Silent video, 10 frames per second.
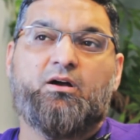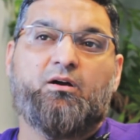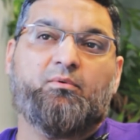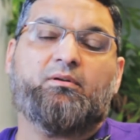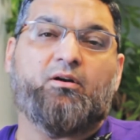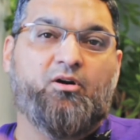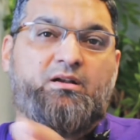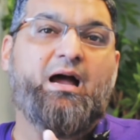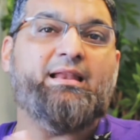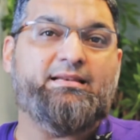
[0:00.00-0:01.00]
are
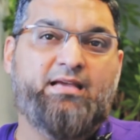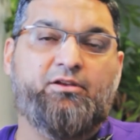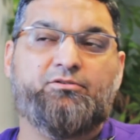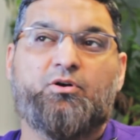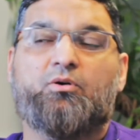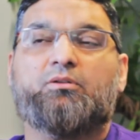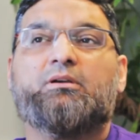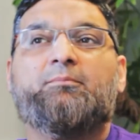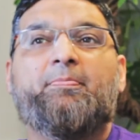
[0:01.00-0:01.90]
9 and 10 years old,